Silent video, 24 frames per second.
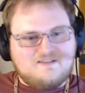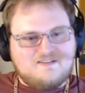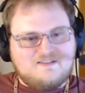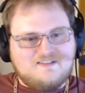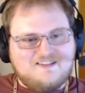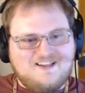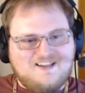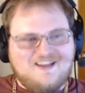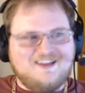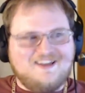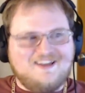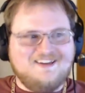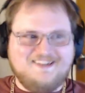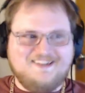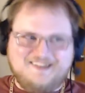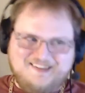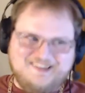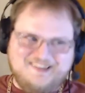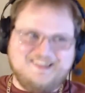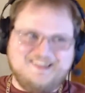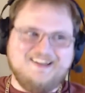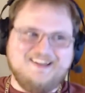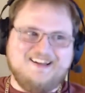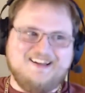Yeah,
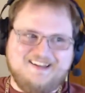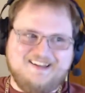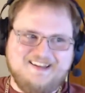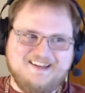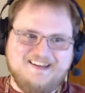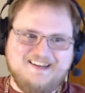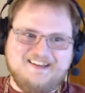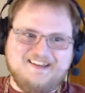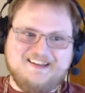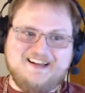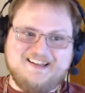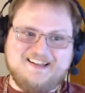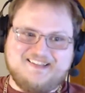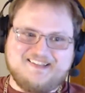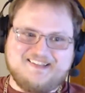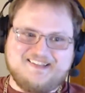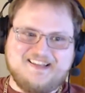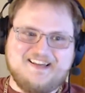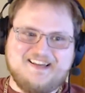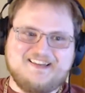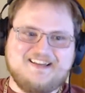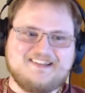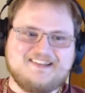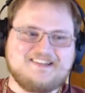yeah. That's
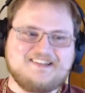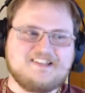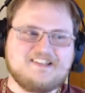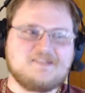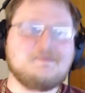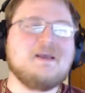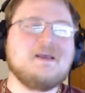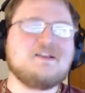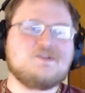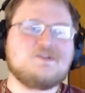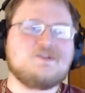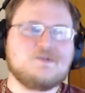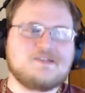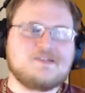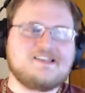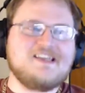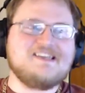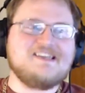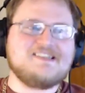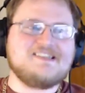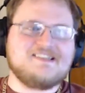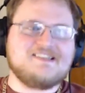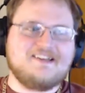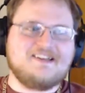a special
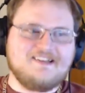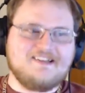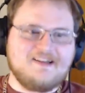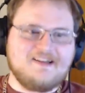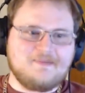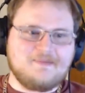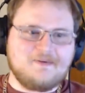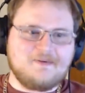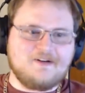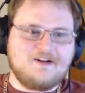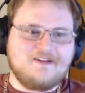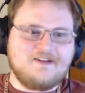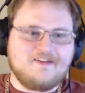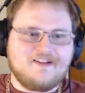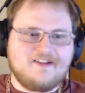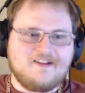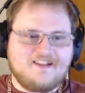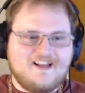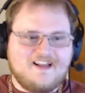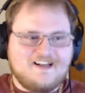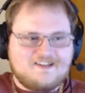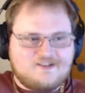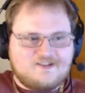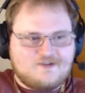seasoning they put on there.
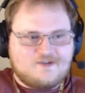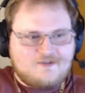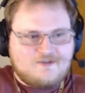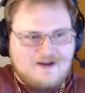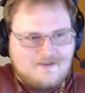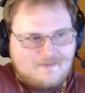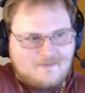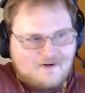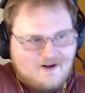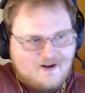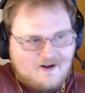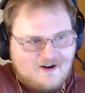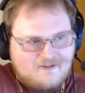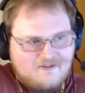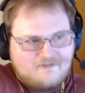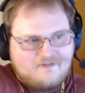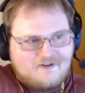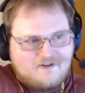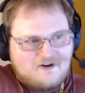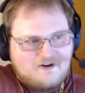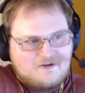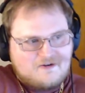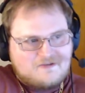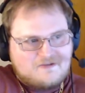They got to scrape it off
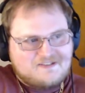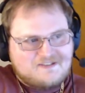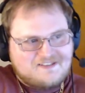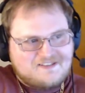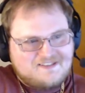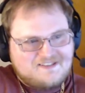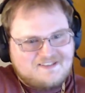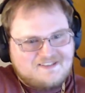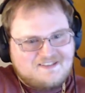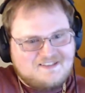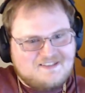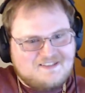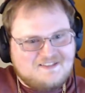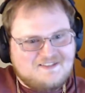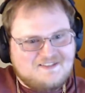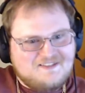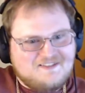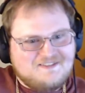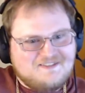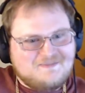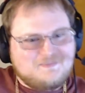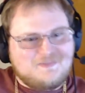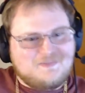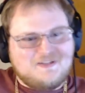first.
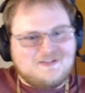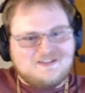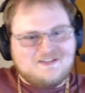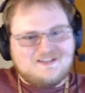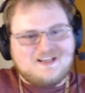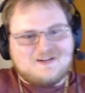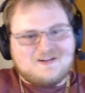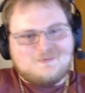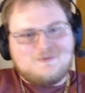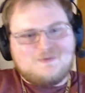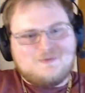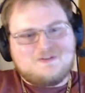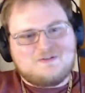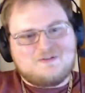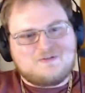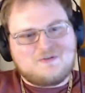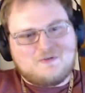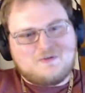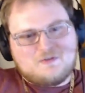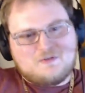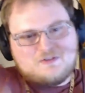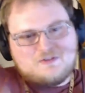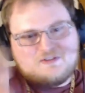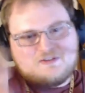Put in like one of those
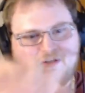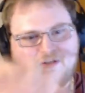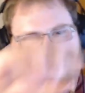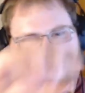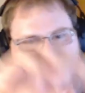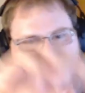little salt